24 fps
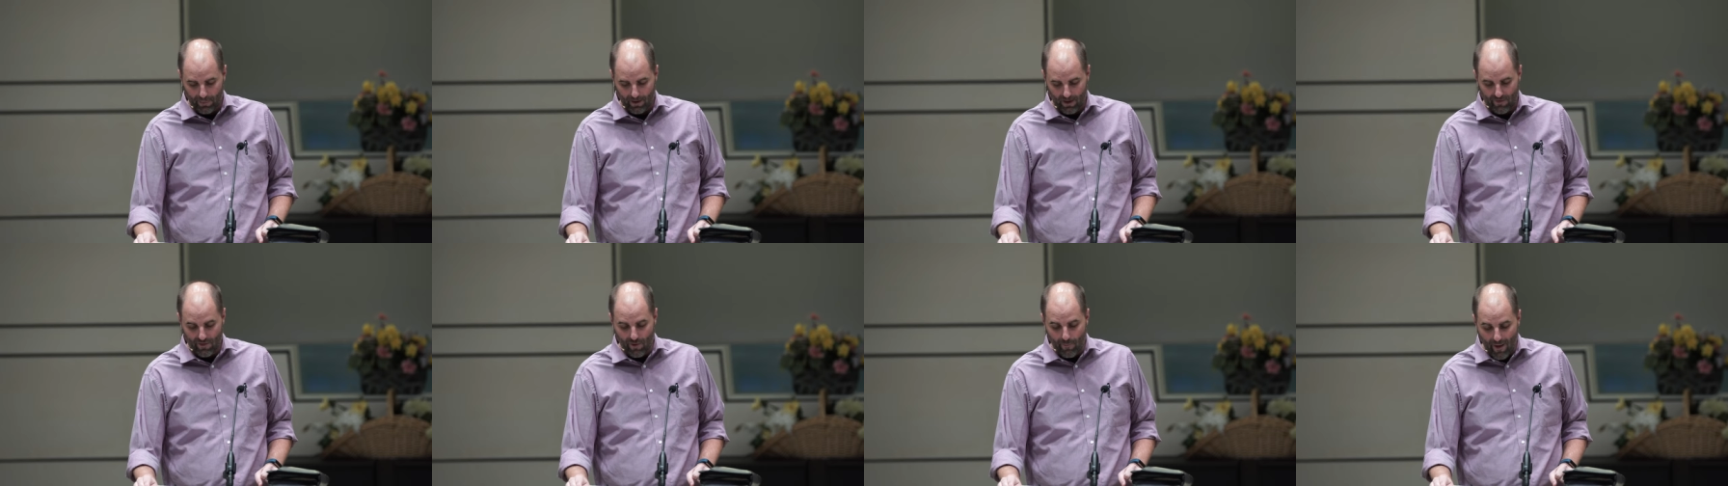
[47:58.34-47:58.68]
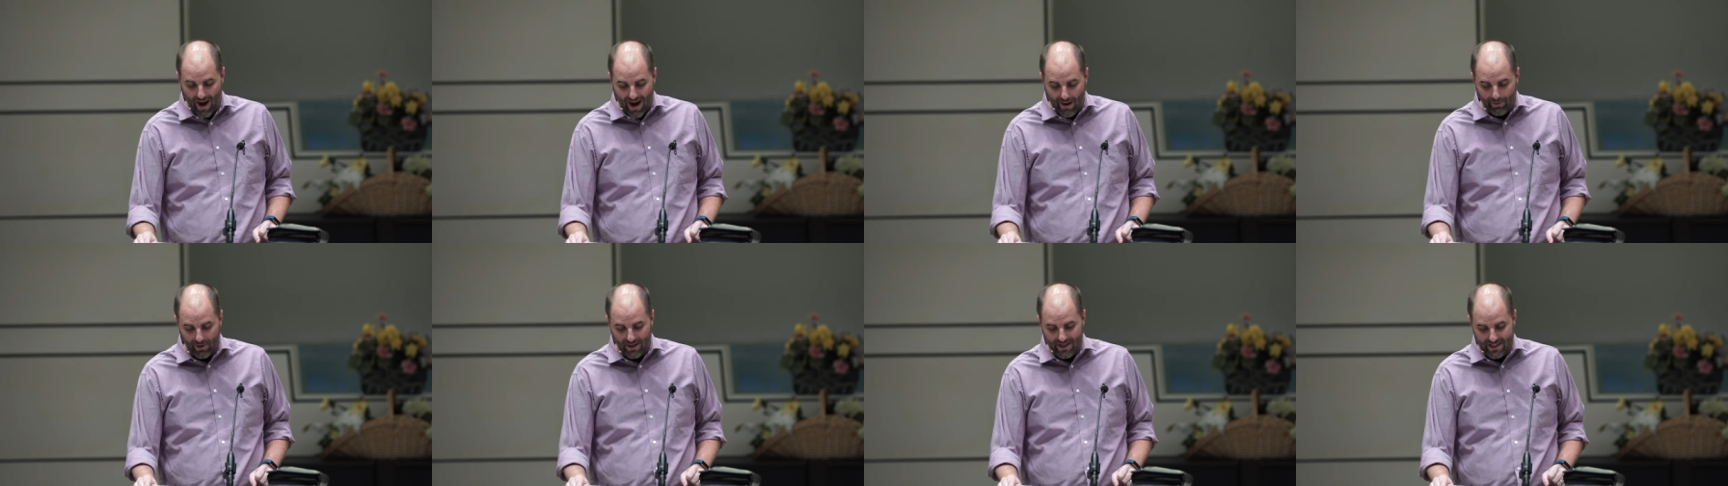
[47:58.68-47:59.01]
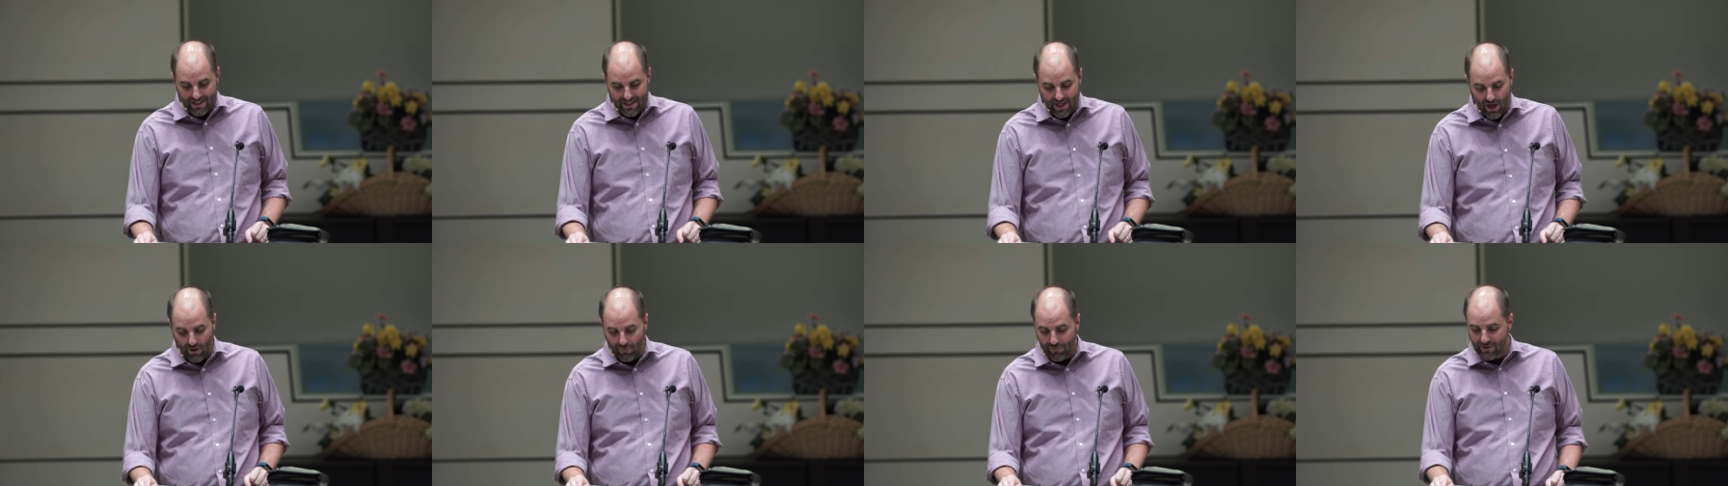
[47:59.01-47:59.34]
The Bible
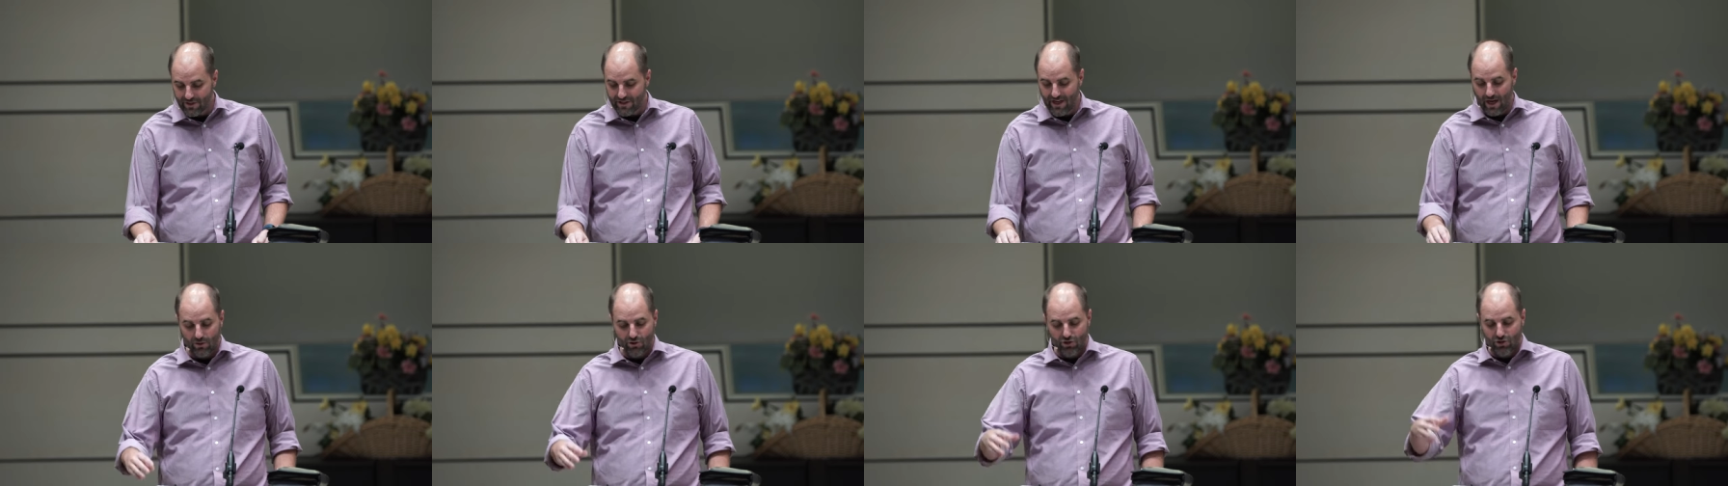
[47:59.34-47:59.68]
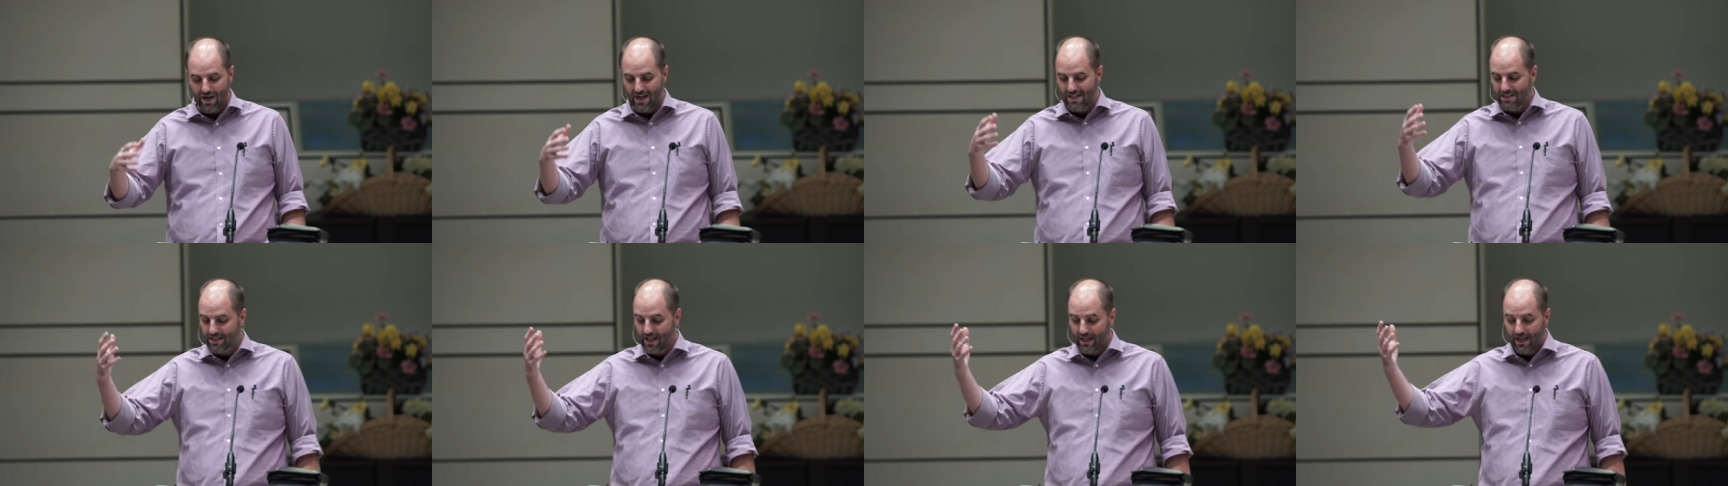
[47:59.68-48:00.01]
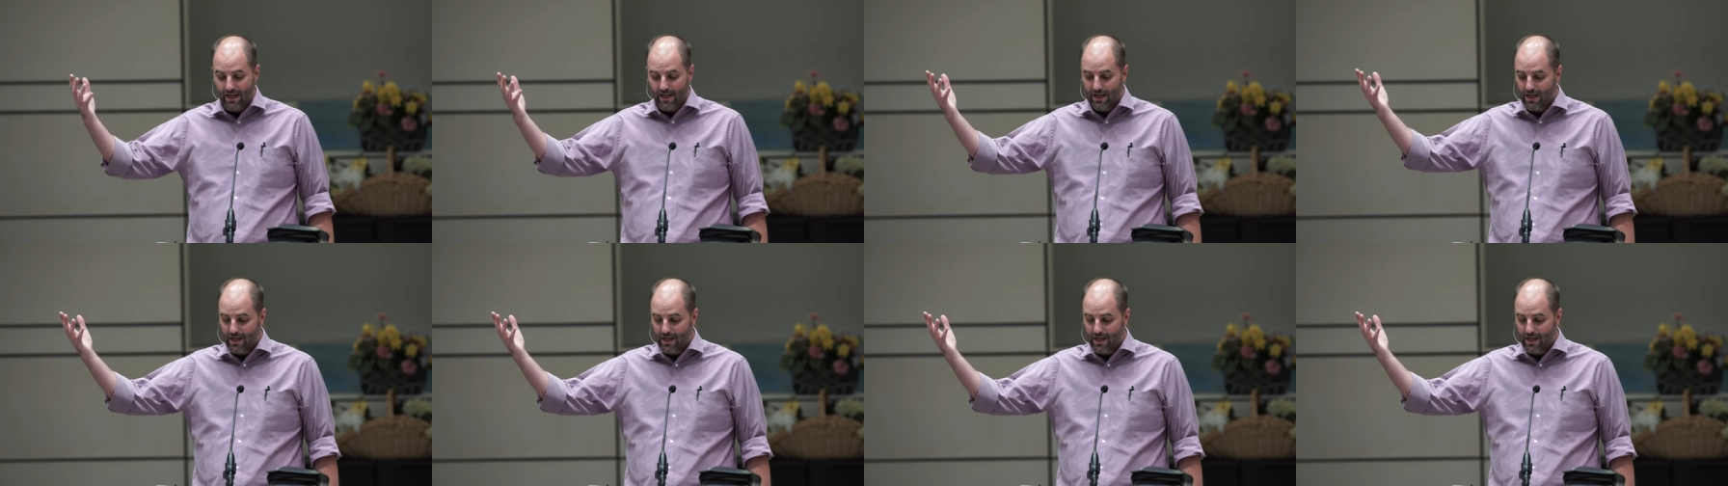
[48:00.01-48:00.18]
itself is now translated